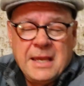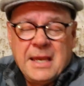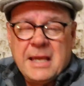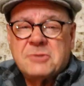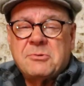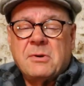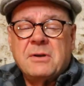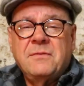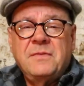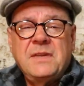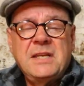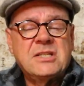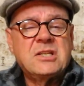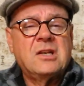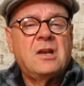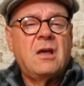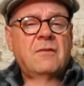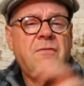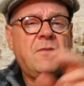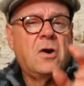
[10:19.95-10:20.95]
It's one of these
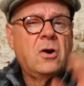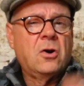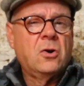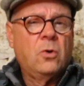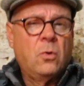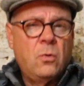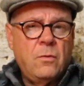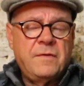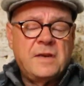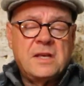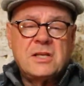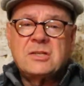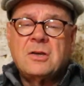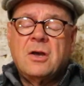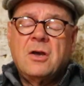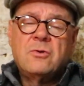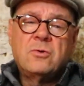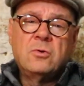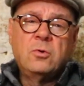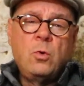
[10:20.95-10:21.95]
love it or loathe
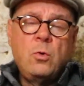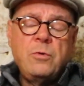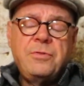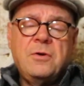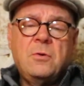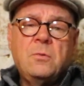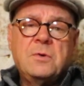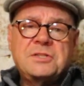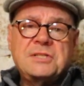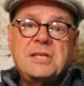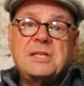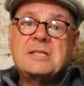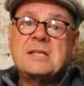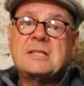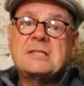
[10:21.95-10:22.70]
it whiskies.